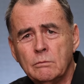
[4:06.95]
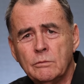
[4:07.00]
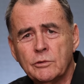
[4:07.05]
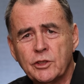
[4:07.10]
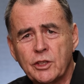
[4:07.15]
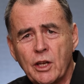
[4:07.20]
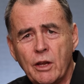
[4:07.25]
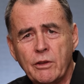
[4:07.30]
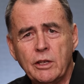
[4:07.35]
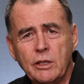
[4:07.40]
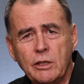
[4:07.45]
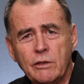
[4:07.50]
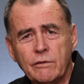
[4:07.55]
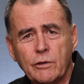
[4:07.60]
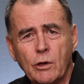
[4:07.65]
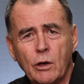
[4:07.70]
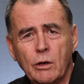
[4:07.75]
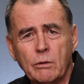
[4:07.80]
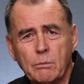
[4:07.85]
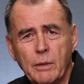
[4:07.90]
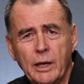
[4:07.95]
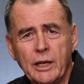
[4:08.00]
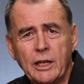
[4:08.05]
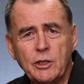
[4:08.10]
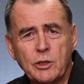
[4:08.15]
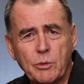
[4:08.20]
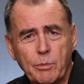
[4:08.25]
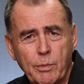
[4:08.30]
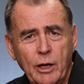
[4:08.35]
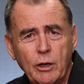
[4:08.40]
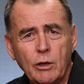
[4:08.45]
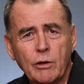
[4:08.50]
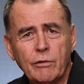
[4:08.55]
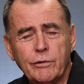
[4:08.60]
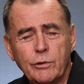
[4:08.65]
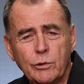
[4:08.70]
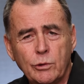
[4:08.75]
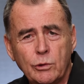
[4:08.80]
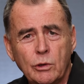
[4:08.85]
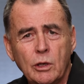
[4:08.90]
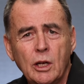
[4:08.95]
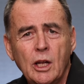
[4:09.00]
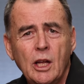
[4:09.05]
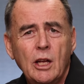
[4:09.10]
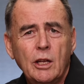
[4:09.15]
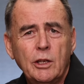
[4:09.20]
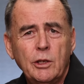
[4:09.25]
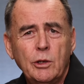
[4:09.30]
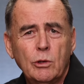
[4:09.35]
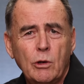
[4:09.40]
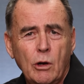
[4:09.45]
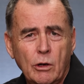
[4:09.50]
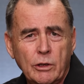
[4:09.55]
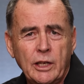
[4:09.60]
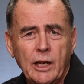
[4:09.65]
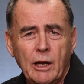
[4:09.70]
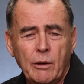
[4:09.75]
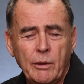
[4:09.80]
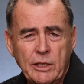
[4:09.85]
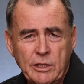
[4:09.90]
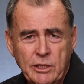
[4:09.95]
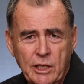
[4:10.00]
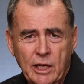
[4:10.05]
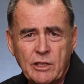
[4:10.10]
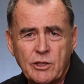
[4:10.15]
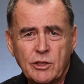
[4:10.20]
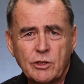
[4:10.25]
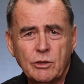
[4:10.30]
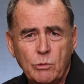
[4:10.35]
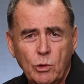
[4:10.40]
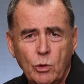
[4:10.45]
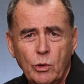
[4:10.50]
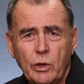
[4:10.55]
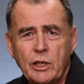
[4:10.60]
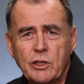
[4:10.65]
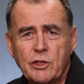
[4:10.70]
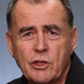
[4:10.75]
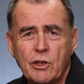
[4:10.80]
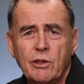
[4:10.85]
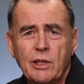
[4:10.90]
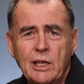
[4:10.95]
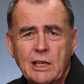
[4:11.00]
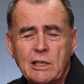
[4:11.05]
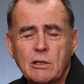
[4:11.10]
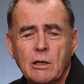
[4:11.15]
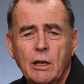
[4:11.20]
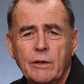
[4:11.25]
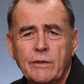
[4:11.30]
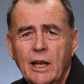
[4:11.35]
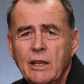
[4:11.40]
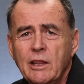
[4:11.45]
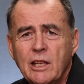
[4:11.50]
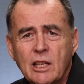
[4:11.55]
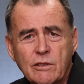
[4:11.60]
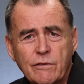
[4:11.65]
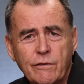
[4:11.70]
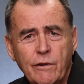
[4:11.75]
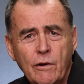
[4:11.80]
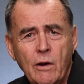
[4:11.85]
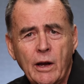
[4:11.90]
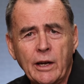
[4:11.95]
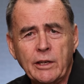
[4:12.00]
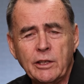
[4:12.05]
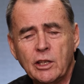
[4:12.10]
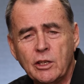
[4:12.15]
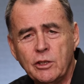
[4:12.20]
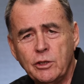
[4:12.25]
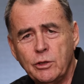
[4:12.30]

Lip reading: so that you've got money to pay off your ongoing debts, your mortgage and things like that. That's fine. You can